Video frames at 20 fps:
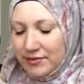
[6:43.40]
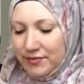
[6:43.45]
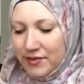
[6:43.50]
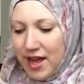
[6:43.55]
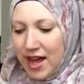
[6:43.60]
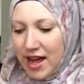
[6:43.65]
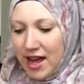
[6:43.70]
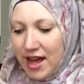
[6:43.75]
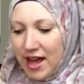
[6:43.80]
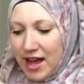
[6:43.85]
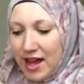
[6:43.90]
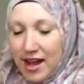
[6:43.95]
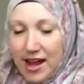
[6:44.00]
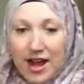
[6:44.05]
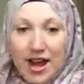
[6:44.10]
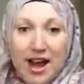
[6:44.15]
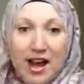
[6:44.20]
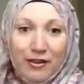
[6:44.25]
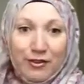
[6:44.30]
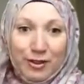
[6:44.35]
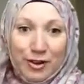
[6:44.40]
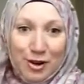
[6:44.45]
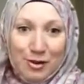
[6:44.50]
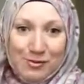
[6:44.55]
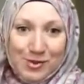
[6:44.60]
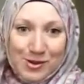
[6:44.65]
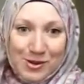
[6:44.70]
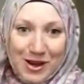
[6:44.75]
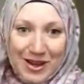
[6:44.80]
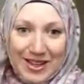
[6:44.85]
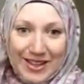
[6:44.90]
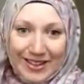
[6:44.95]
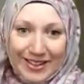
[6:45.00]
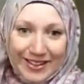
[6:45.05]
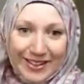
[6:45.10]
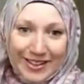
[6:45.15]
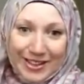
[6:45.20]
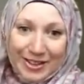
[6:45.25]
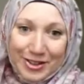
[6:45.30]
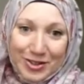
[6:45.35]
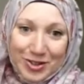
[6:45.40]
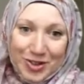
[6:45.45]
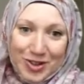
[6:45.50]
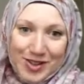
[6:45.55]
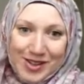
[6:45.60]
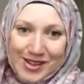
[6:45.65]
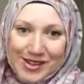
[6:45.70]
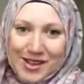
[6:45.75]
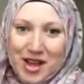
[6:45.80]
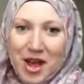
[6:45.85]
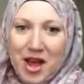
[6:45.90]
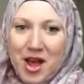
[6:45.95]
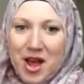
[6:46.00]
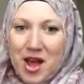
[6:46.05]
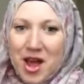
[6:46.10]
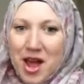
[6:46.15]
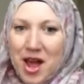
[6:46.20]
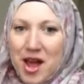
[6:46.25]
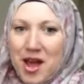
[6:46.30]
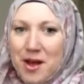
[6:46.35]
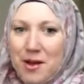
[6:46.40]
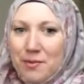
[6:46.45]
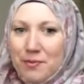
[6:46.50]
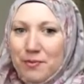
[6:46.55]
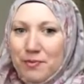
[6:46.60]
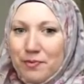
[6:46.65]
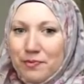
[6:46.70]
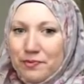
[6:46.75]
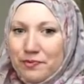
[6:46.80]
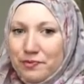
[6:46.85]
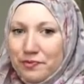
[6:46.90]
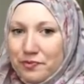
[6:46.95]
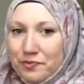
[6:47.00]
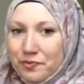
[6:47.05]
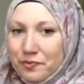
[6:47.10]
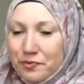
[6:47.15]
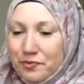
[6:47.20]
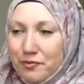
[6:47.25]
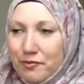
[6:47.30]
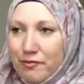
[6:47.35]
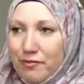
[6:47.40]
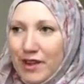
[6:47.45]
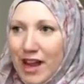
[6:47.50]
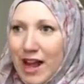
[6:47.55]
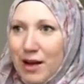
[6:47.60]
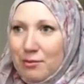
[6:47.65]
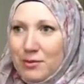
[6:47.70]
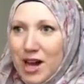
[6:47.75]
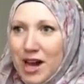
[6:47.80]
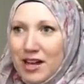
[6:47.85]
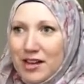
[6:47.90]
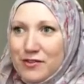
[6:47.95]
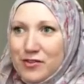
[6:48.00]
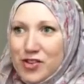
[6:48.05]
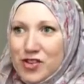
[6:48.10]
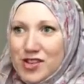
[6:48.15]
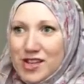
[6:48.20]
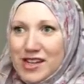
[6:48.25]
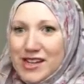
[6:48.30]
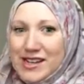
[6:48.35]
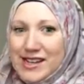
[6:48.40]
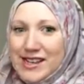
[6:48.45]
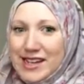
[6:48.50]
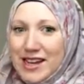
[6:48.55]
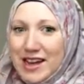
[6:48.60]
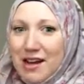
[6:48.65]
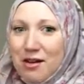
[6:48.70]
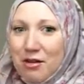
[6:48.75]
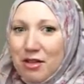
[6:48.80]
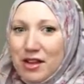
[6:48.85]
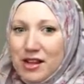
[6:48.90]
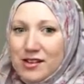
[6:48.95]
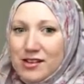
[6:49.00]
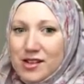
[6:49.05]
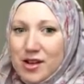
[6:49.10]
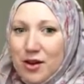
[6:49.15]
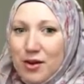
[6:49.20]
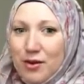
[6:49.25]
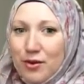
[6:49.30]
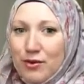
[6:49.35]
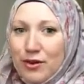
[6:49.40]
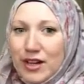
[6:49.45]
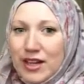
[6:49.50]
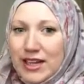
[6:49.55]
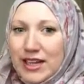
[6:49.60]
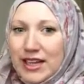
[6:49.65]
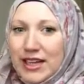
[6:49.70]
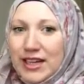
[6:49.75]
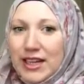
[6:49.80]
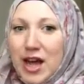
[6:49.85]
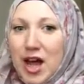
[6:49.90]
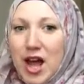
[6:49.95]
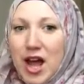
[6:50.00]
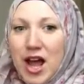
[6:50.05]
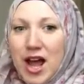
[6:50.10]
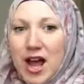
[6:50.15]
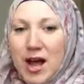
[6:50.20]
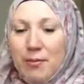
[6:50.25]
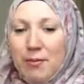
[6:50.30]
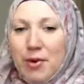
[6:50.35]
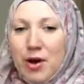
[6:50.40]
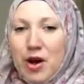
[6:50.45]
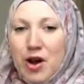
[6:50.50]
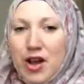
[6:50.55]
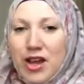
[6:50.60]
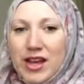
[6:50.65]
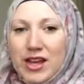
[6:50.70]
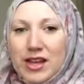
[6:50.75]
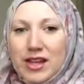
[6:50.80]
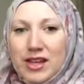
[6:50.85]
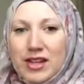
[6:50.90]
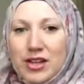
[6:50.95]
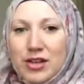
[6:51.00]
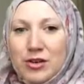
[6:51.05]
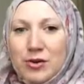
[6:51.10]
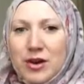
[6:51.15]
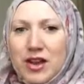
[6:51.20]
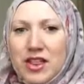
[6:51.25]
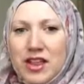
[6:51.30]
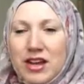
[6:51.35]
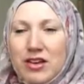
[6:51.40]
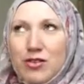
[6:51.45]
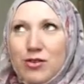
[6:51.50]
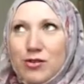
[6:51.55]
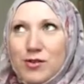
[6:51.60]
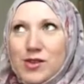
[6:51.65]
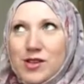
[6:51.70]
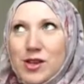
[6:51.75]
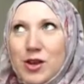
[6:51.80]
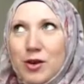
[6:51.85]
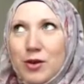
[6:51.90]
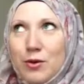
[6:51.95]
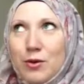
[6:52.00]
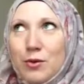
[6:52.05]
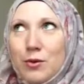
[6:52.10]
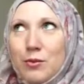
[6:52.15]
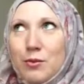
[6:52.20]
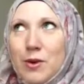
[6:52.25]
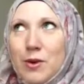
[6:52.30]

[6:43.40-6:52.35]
I haven't come to any conclusions. I'm kind of just going to see how things go, really. But, you know, I think also